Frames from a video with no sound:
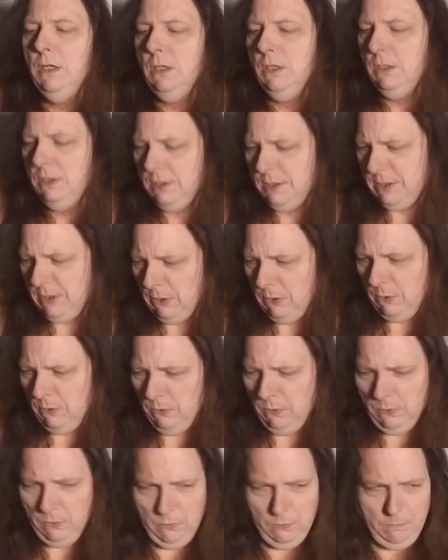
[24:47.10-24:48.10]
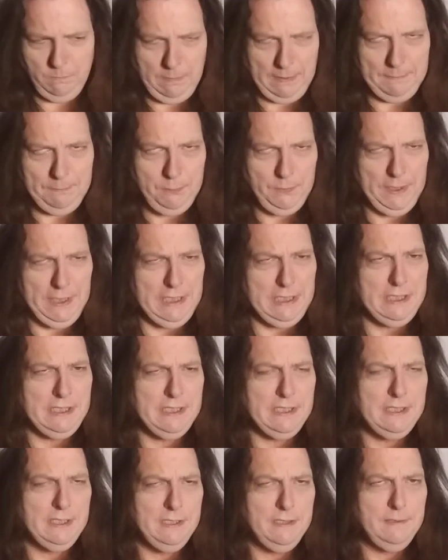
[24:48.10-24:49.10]
So, my
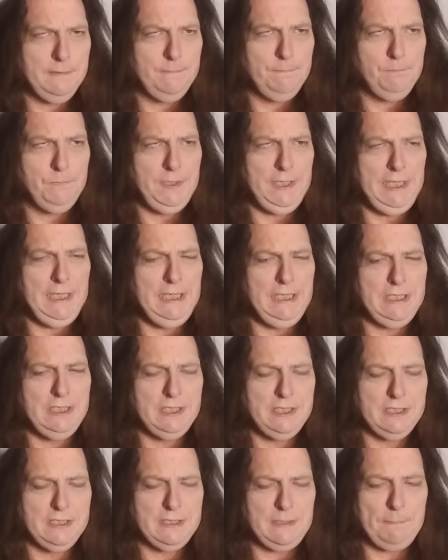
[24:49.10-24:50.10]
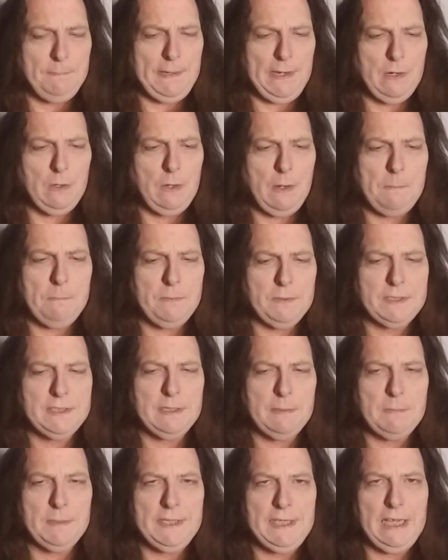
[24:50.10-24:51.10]
priest needs to pair up with
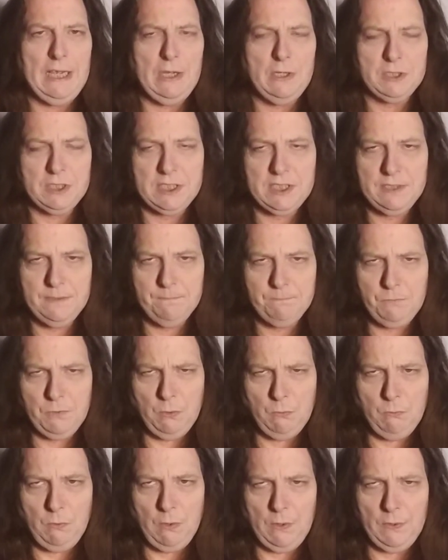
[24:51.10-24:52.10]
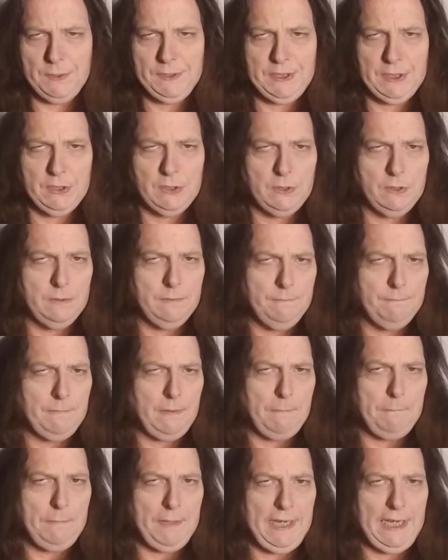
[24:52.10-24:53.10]
somebody else. A warrior, a
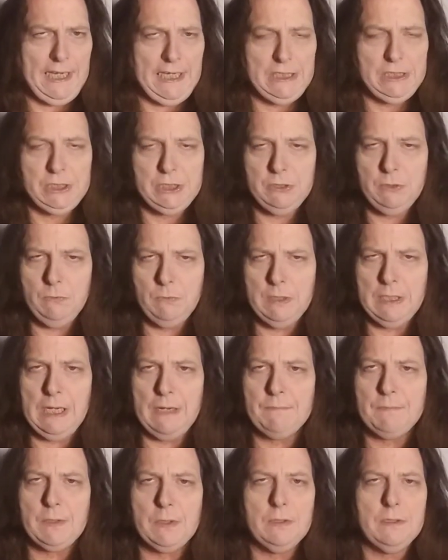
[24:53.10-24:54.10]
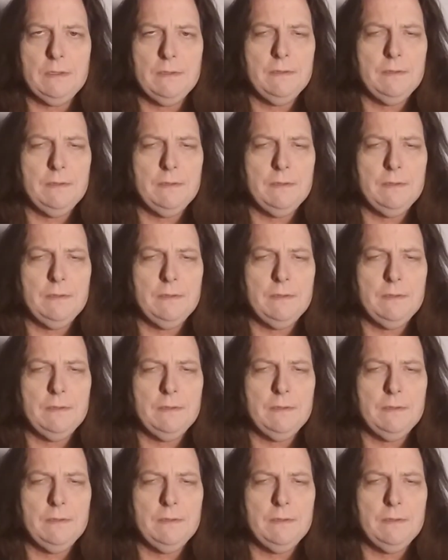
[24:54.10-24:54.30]
mage, whatever.